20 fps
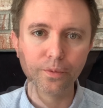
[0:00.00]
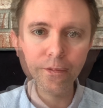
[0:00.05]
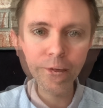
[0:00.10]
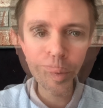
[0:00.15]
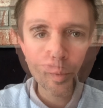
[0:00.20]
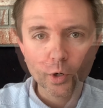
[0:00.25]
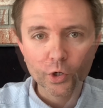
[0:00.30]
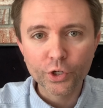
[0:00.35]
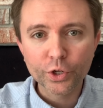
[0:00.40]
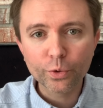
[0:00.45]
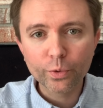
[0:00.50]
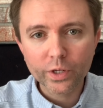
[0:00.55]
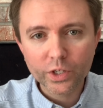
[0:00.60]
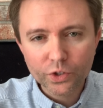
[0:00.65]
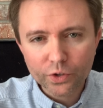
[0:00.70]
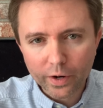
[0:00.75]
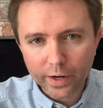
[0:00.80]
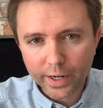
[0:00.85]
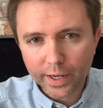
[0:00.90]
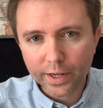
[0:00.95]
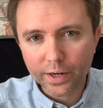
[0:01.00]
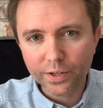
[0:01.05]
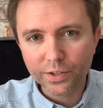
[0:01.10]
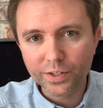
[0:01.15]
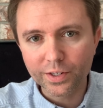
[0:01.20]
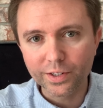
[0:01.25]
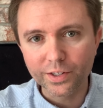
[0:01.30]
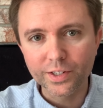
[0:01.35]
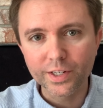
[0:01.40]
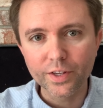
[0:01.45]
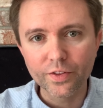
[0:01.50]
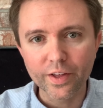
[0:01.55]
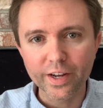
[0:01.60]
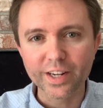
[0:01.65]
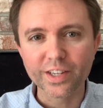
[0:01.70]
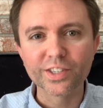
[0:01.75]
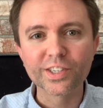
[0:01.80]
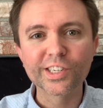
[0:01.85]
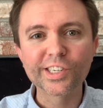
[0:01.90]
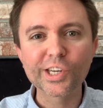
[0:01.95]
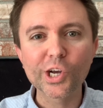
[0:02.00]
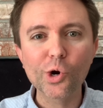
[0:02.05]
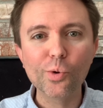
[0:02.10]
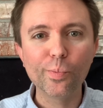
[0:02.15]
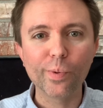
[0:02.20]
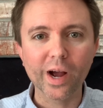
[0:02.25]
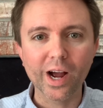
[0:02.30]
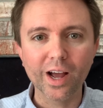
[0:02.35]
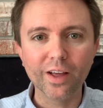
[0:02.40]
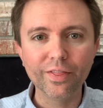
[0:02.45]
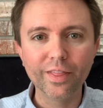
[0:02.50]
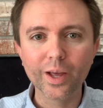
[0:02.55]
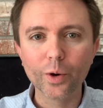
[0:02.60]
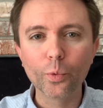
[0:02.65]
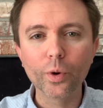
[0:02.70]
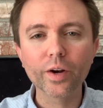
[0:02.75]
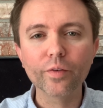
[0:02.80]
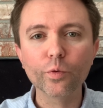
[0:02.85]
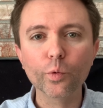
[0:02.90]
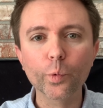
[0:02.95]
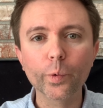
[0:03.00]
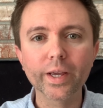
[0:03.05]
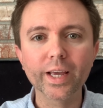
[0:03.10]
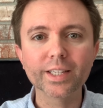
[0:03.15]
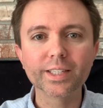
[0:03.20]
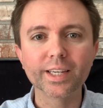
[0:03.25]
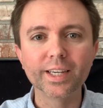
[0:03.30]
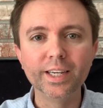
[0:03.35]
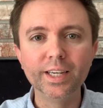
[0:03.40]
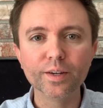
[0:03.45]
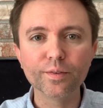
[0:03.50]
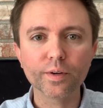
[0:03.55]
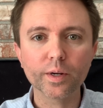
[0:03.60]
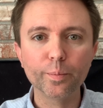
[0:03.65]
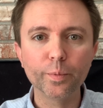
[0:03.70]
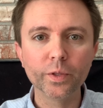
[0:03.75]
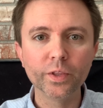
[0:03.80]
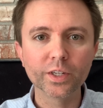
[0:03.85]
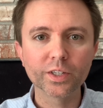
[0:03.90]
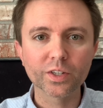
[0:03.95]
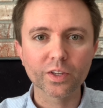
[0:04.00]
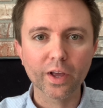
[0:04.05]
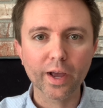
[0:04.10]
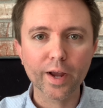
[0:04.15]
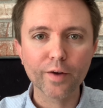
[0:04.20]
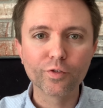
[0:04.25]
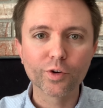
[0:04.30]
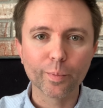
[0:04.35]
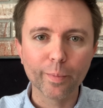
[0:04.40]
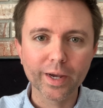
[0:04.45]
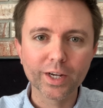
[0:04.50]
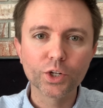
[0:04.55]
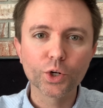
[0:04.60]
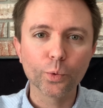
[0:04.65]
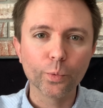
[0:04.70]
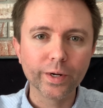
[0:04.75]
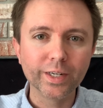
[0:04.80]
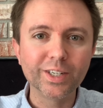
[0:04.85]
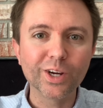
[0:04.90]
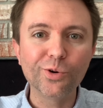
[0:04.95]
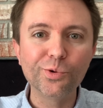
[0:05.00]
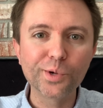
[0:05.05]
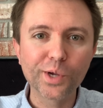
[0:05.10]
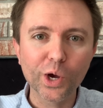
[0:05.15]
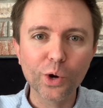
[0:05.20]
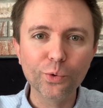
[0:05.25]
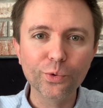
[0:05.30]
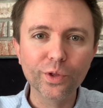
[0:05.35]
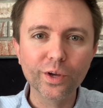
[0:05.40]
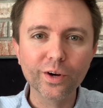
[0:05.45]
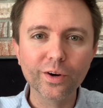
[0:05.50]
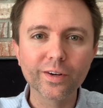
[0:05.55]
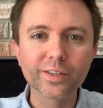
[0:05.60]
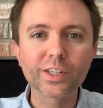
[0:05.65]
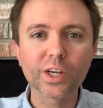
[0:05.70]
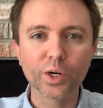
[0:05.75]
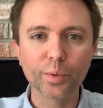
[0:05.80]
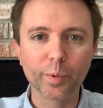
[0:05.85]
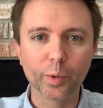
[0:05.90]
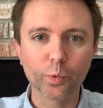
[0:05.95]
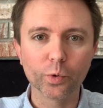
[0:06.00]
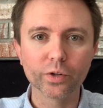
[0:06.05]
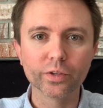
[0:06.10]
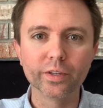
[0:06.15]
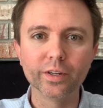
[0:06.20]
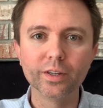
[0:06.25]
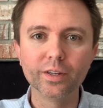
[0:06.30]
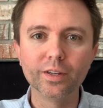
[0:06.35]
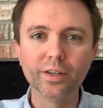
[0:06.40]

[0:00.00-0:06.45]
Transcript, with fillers: Number two, he's trying to get us to see that it's so bad that whatever we have to give up in this life to make sure we don't go there, it's going to be worth it.